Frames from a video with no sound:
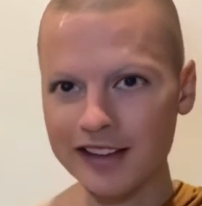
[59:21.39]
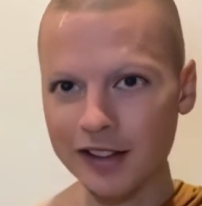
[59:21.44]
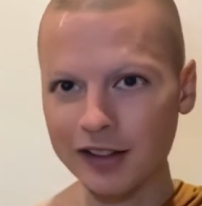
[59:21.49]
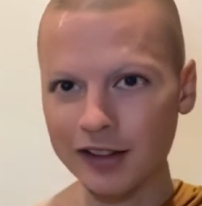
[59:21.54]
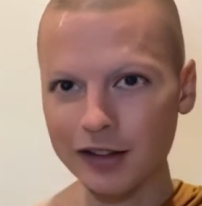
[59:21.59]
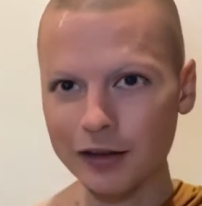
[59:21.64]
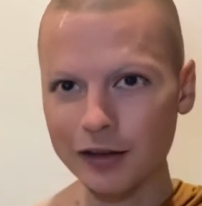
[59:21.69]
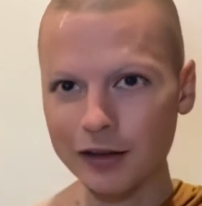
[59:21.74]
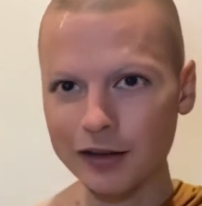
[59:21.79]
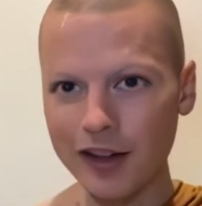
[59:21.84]

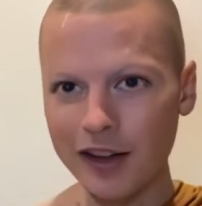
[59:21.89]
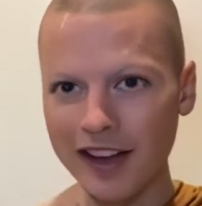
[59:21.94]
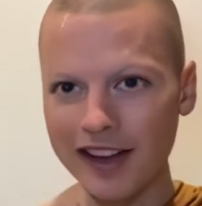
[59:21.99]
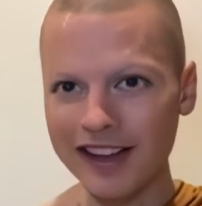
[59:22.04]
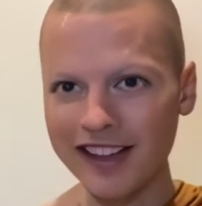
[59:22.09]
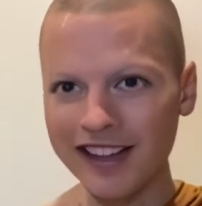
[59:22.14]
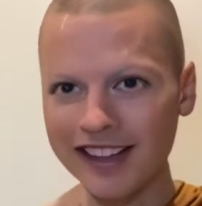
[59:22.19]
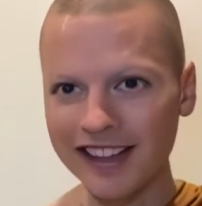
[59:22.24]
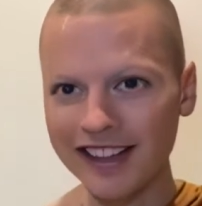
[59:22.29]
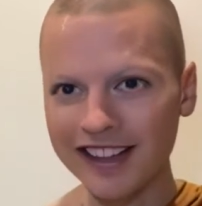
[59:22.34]
just
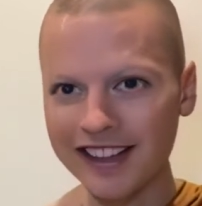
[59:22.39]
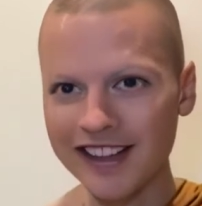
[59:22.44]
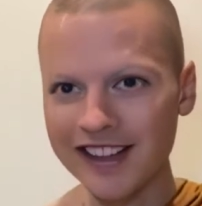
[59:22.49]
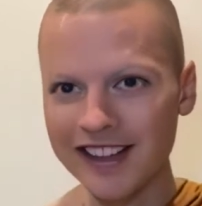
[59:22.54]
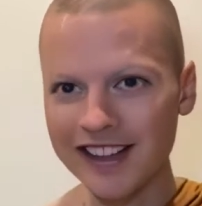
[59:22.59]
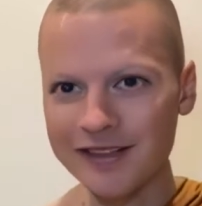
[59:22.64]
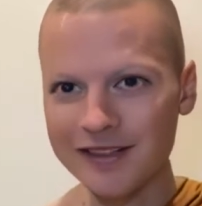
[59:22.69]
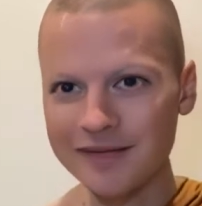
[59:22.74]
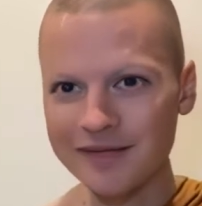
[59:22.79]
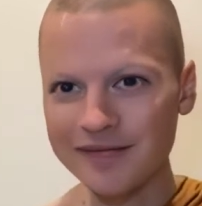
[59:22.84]
fading.
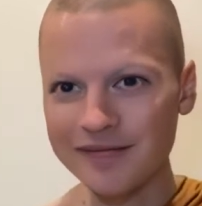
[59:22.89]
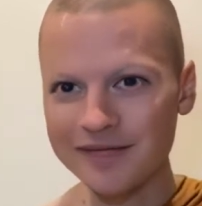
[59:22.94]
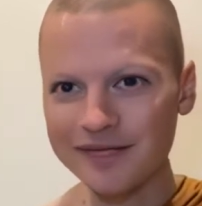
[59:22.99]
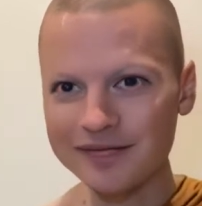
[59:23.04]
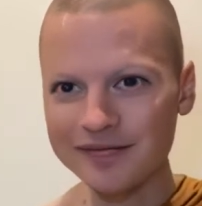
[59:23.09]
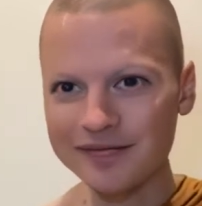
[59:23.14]
Um,